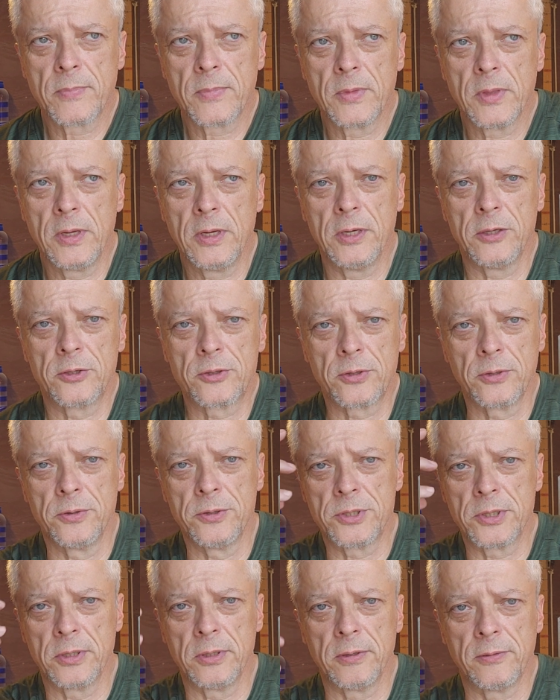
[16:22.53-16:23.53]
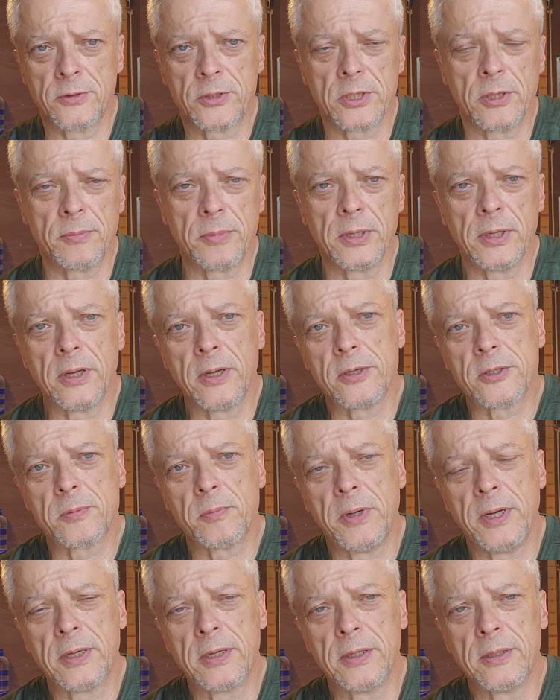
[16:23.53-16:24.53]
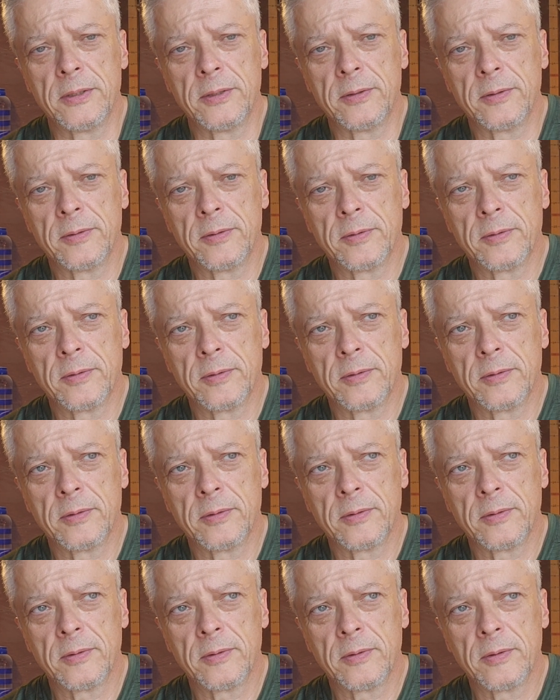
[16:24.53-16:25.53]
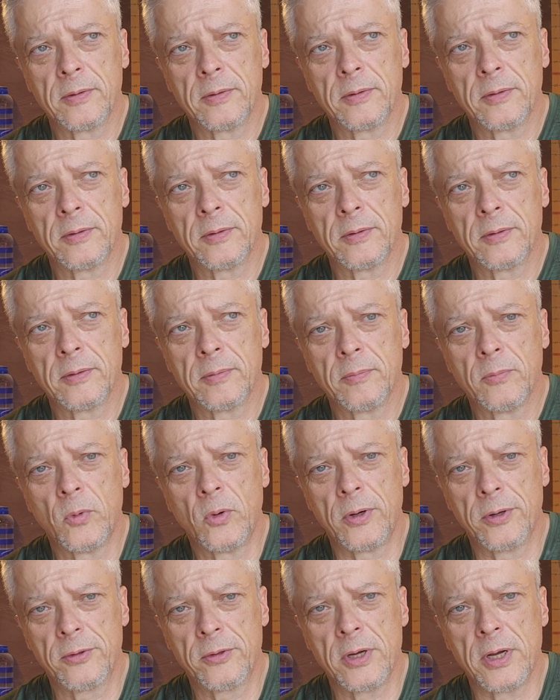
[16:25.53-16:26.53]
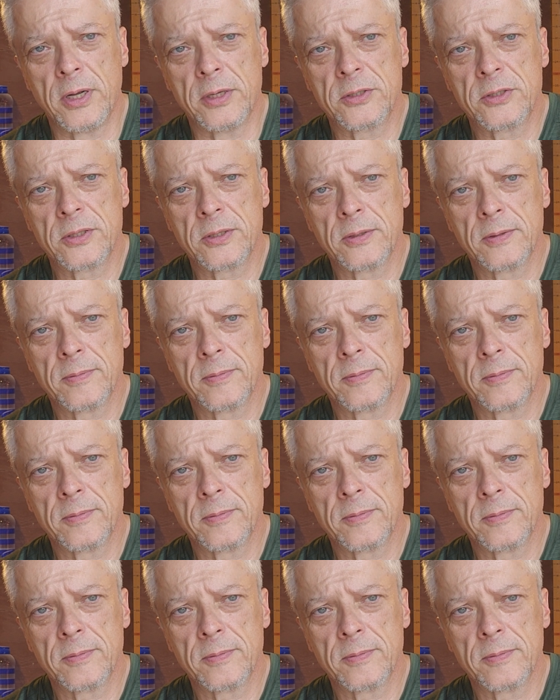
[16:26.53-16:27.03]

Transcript: the intrusion of something else making more thoughts.